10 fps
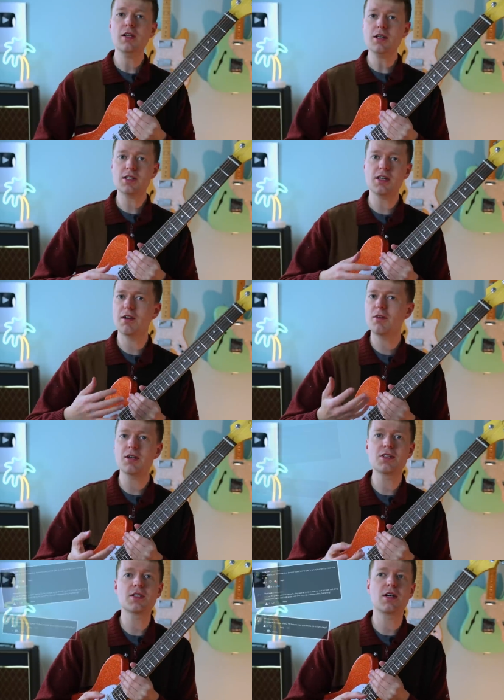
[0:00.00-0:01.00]
next set of
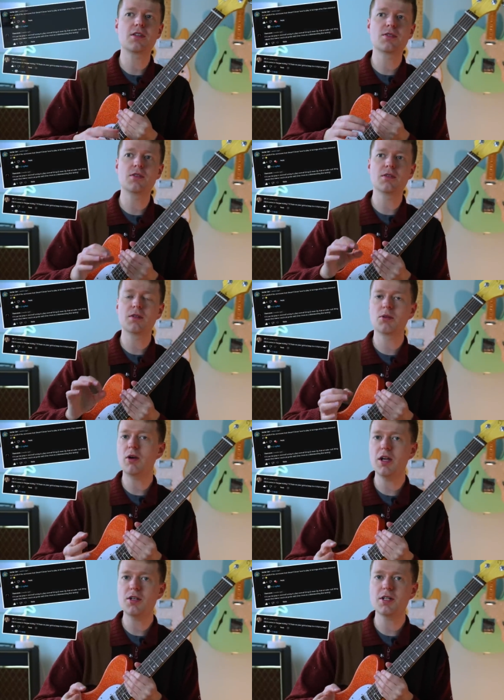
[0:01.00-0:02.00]
questions that I saw that were
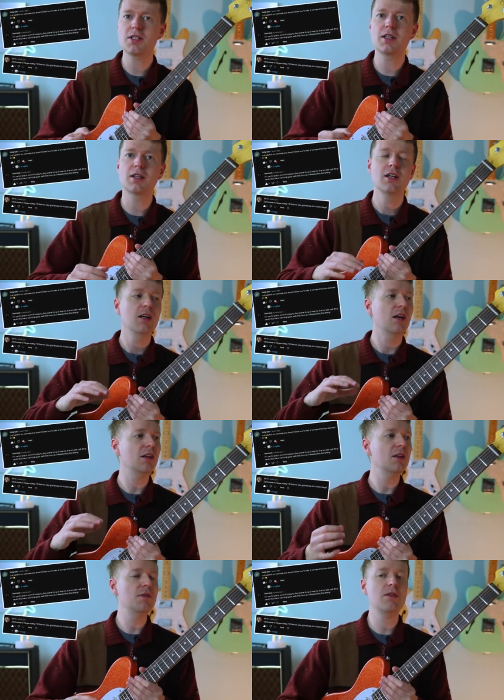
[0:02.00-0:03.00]
quite interesting, a
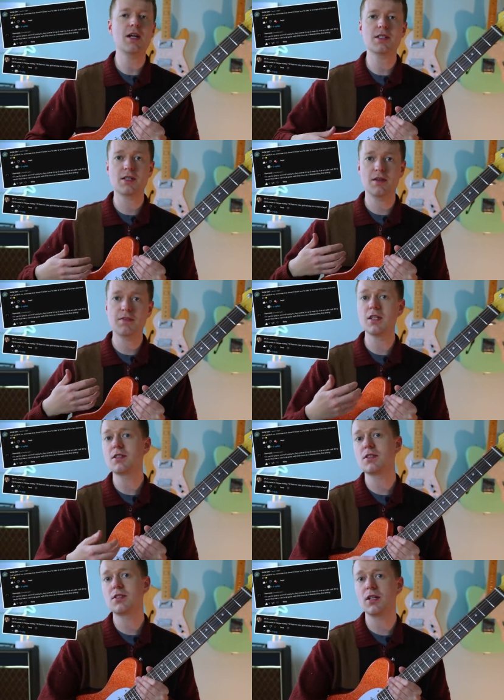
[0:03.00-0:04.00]
lot of you asked if
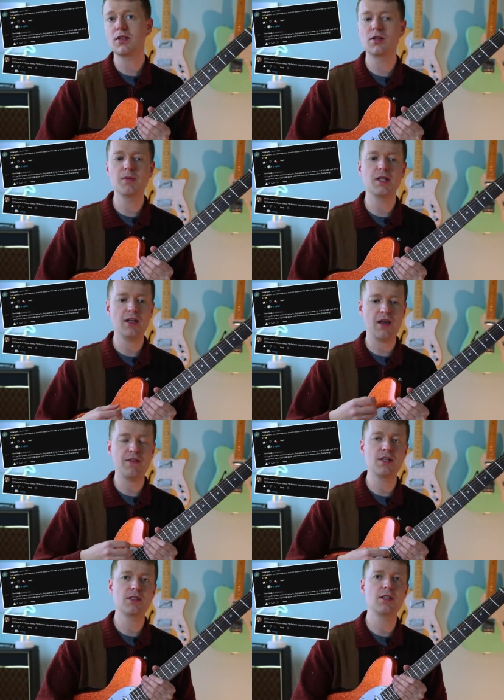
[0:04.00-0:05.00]
this did come in F
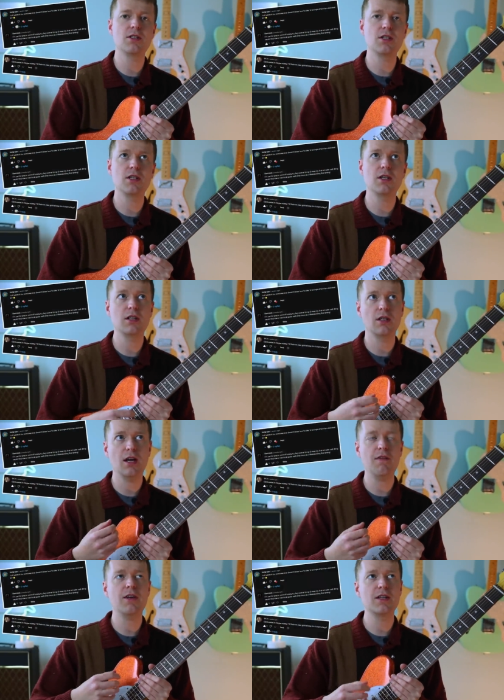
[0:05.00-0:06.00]
A C G
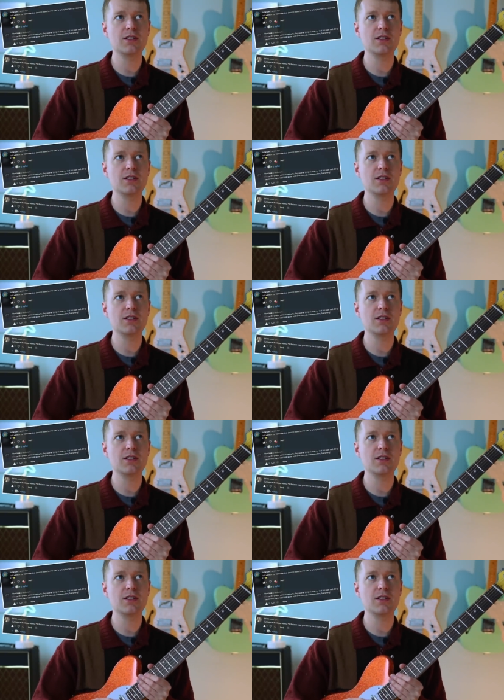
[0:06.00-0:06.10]
F A